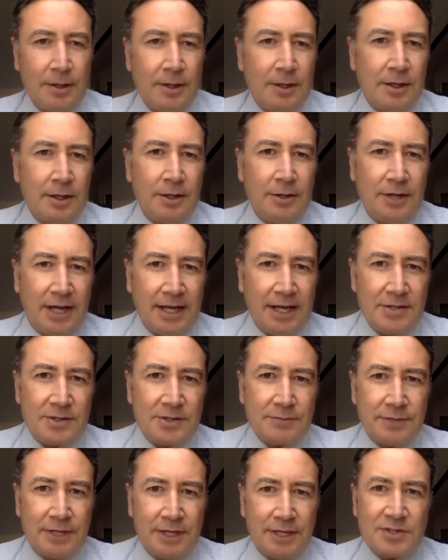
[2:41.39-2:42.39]
In the hands
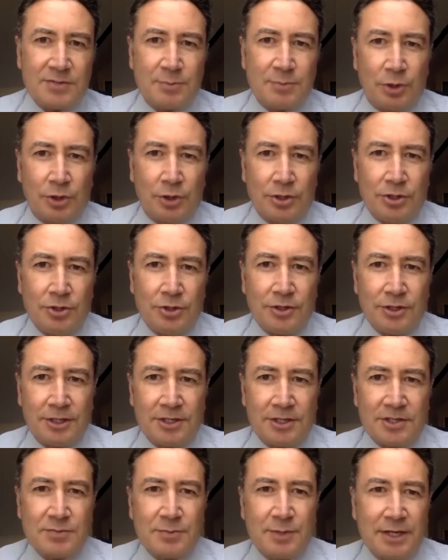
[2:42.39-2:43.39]
of an expert, you can
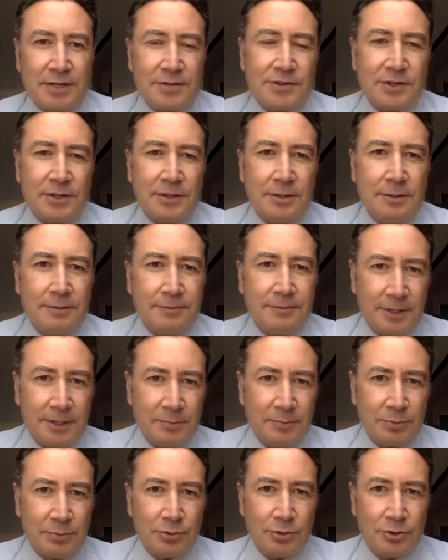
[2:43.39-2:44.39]
expect significant
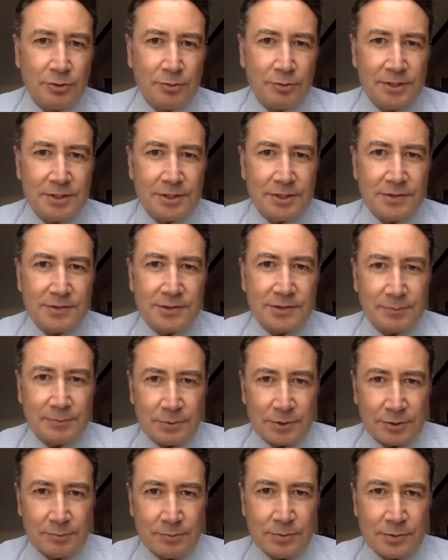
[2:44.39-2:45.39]
improvement in
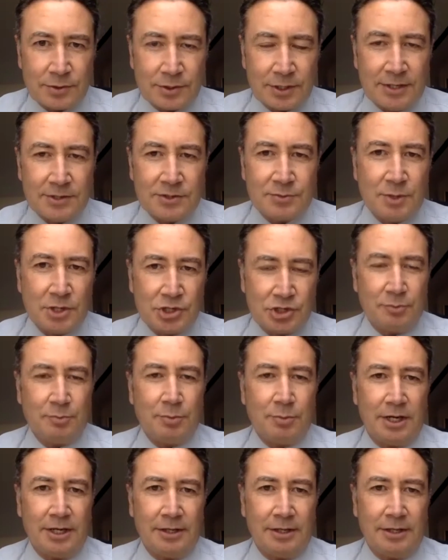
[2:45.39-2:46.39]
symptoms as measured
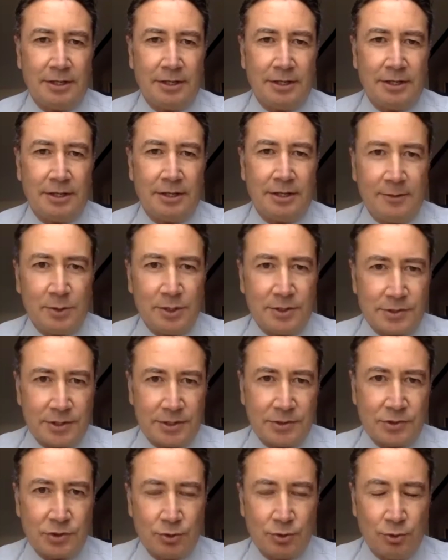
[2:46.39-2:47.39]
by the
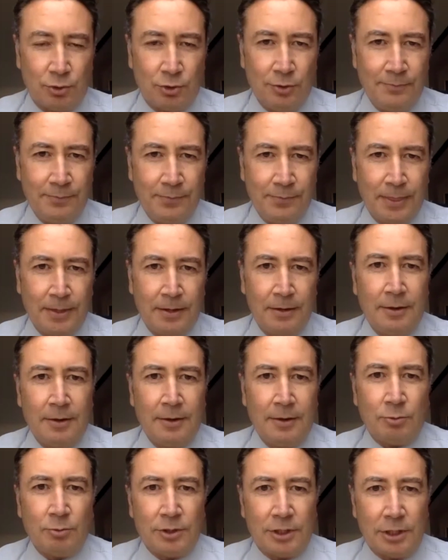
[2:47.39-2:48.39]
IPSS score,
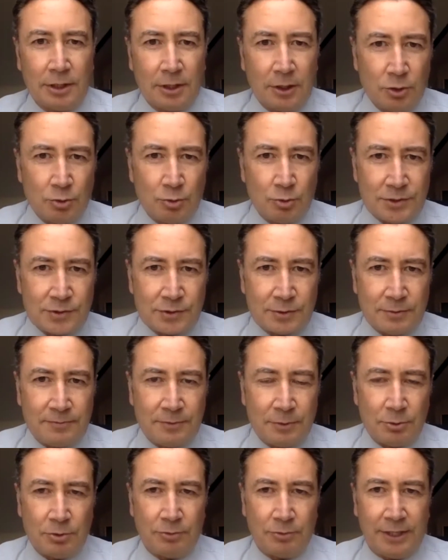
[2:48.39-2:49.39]
with a low risk
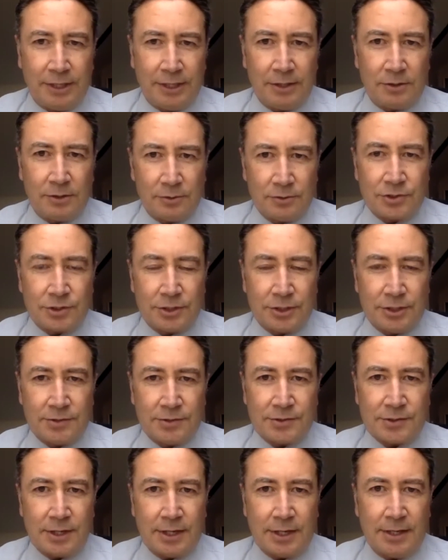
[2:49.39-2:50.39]
of urinary
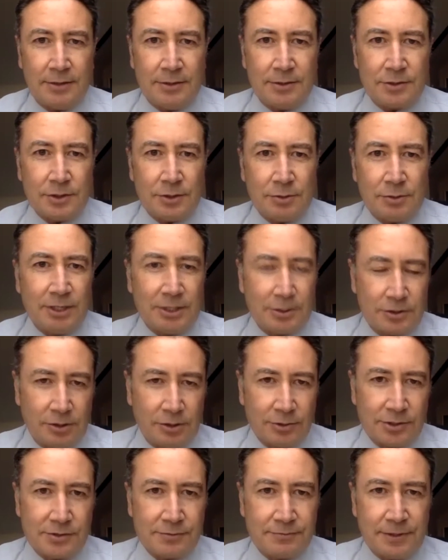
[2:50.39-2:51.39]
incontinence and erectile
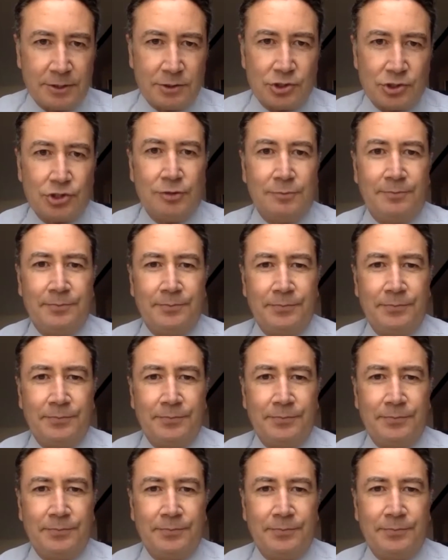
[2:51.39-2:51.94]
dysfunction.